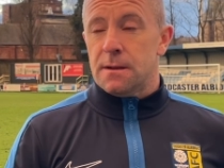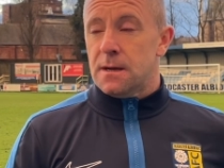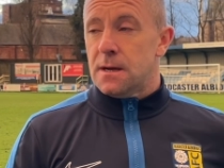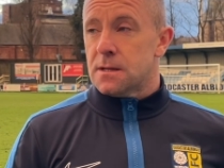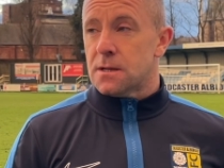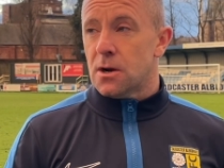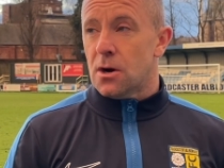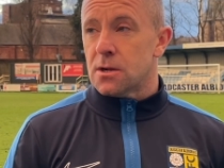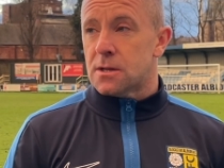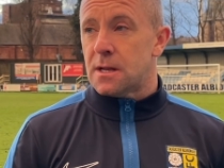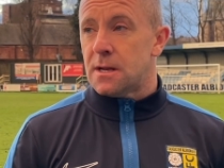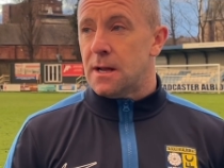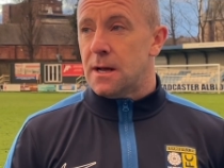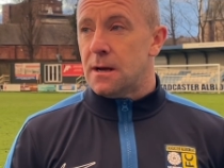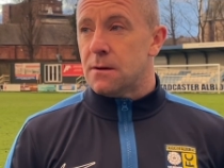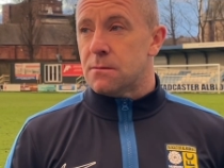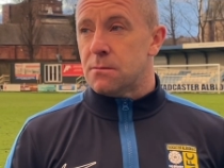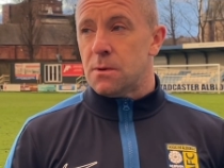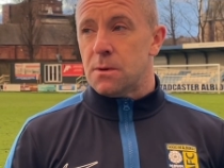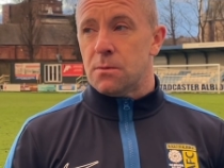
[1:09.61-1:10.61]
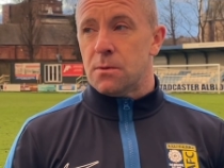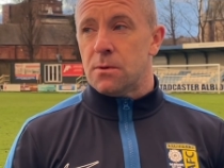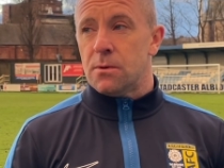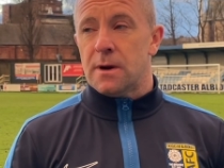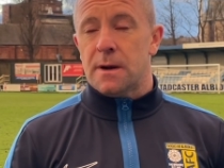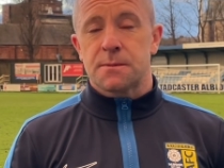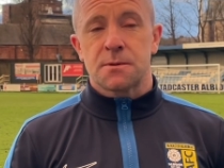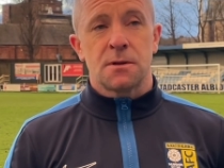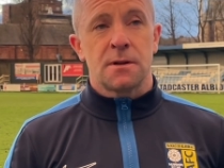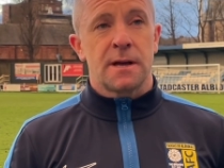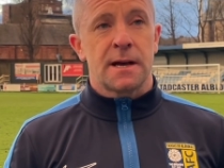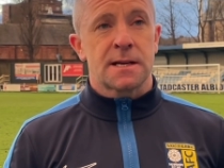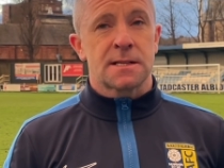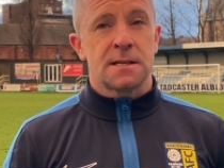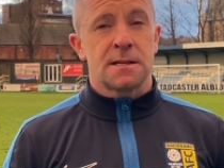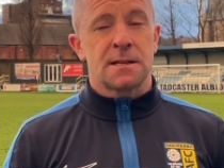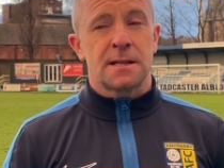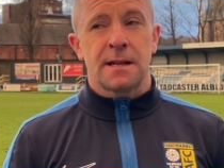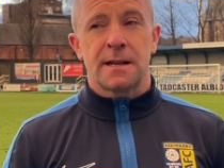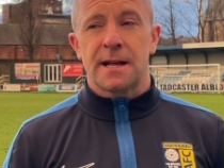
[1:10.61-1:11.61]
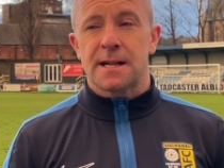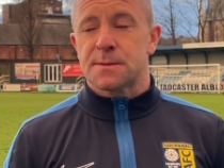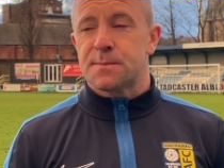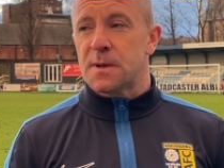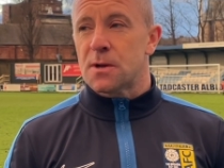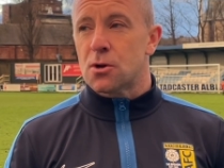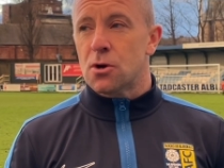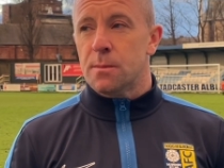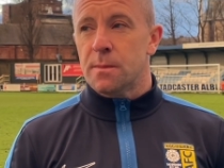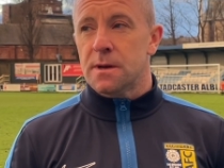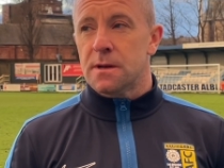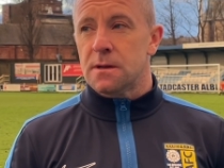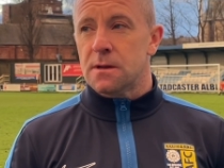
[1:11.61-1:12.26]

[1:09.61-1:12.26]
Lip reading: I thought today we were absolutely excellent, and that's been coming.